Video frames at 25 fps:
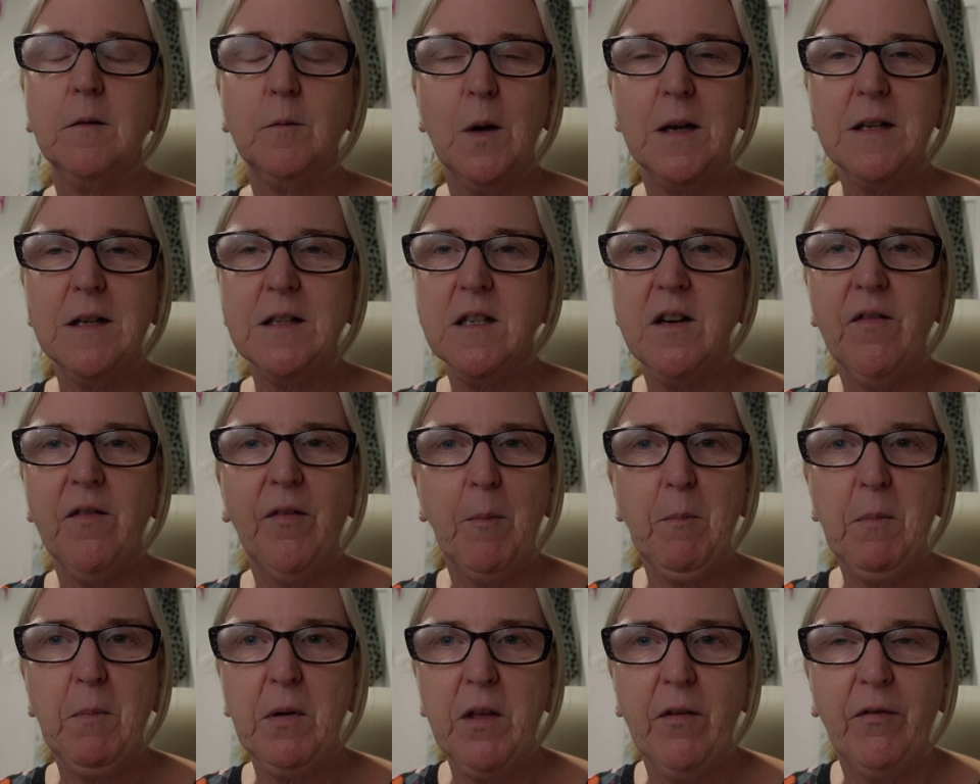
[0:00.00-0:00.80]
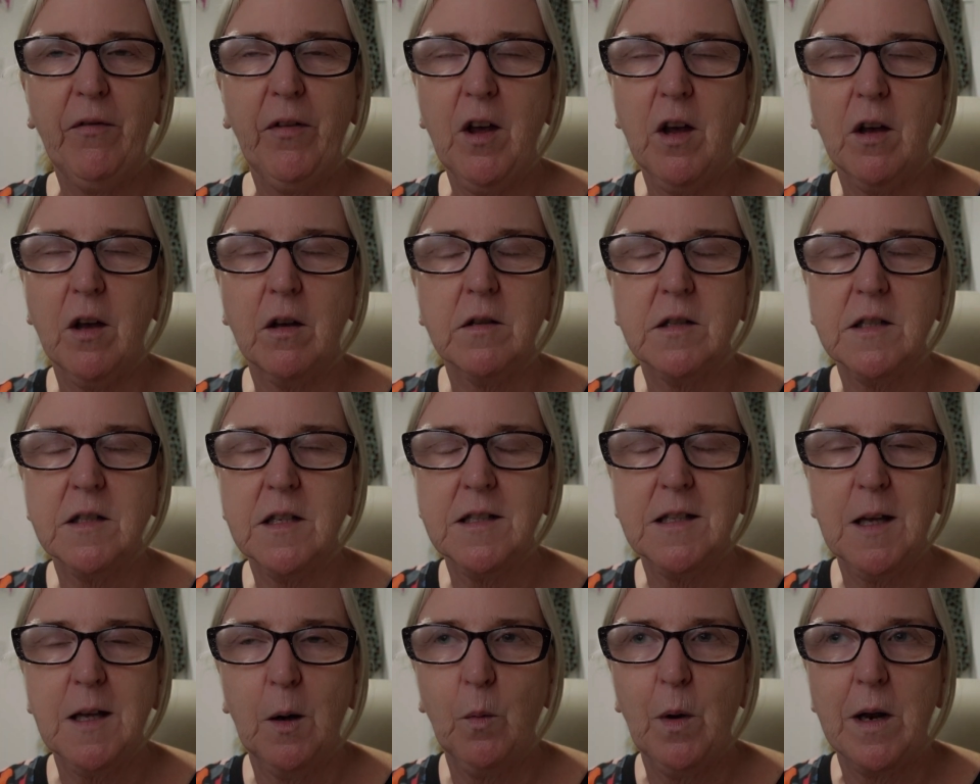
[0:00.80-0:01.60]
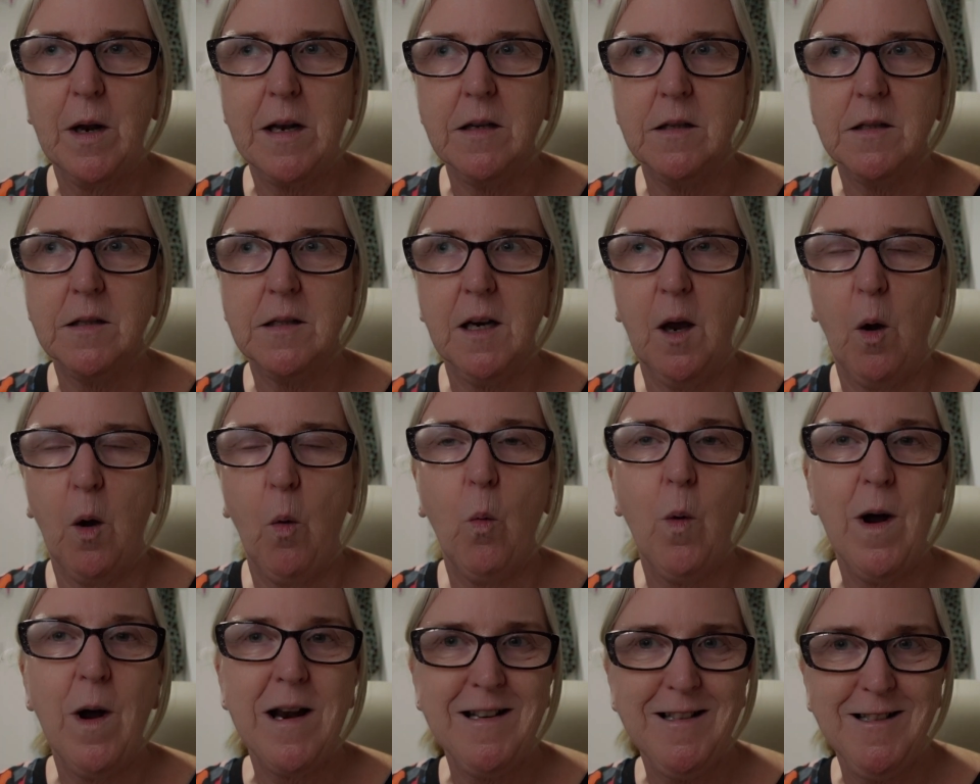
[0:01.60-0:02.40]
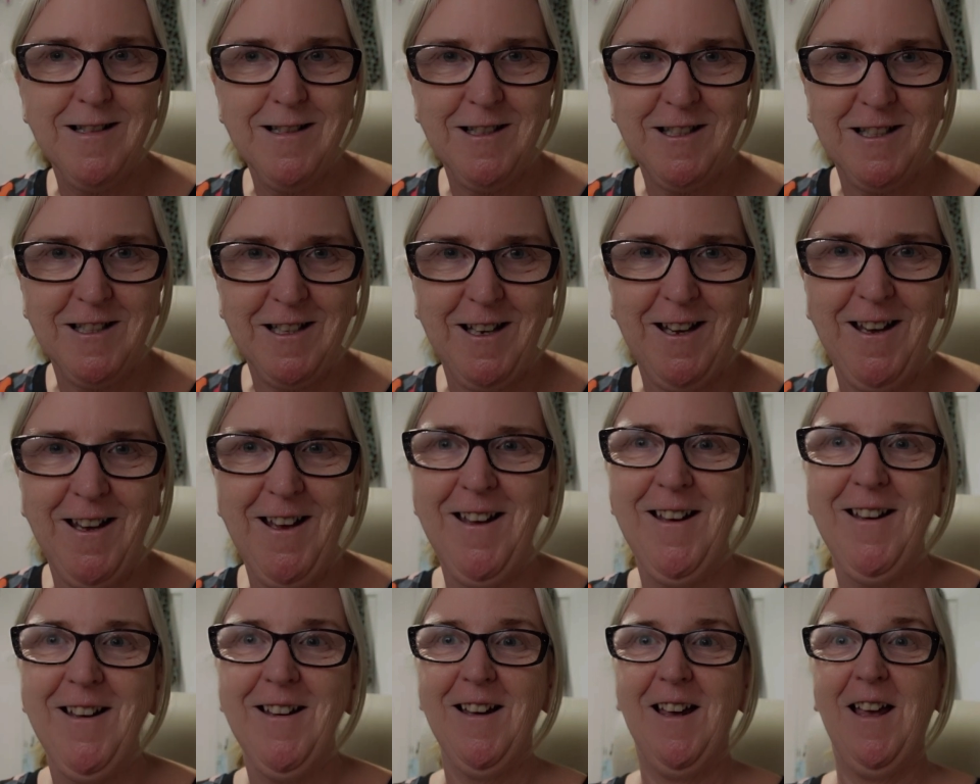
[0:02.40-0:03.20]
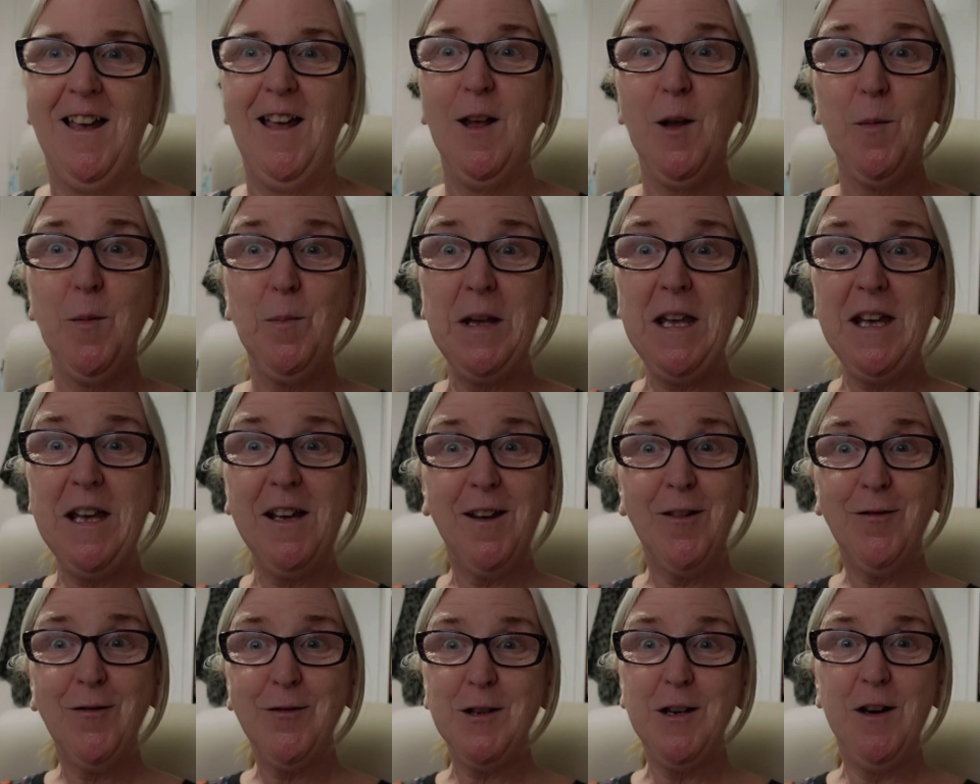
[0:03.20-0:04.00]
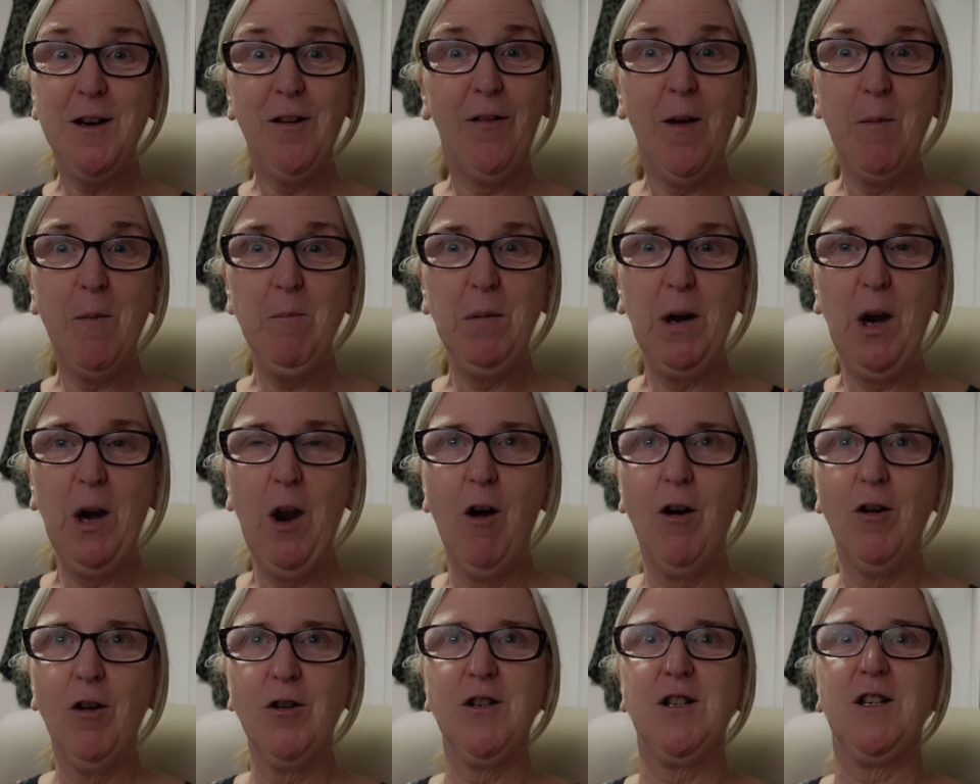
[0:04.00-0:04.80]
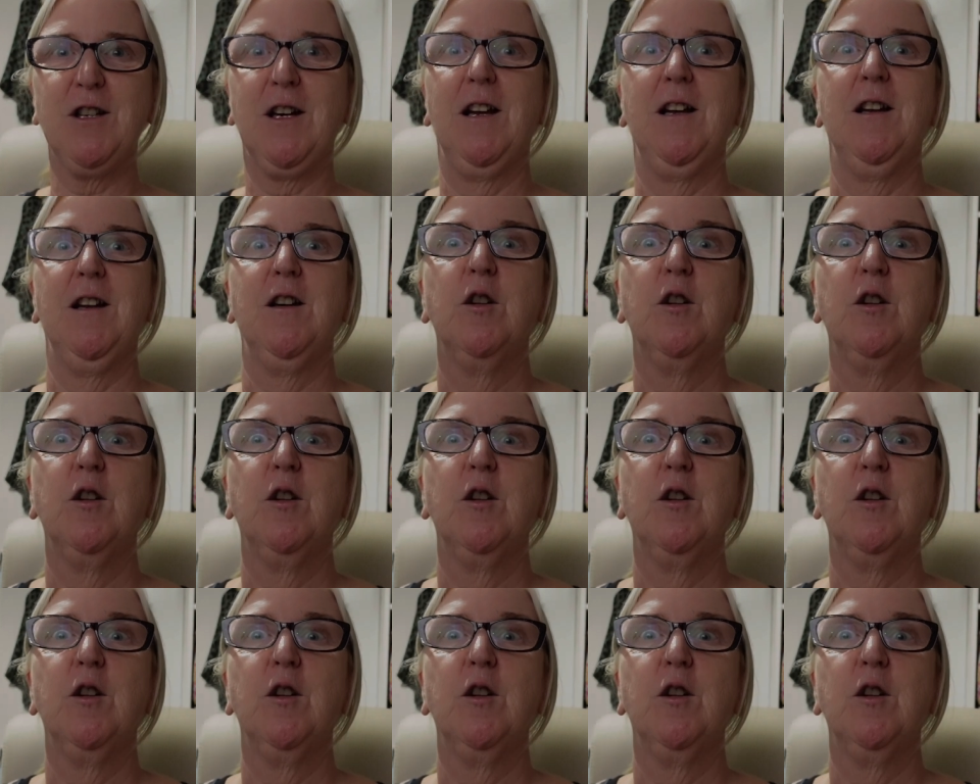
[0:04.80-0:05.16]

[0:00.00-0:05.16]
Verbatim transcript: When's November the 1st? Is that Wednesday? Wednesday, it'll be a gift to November launch.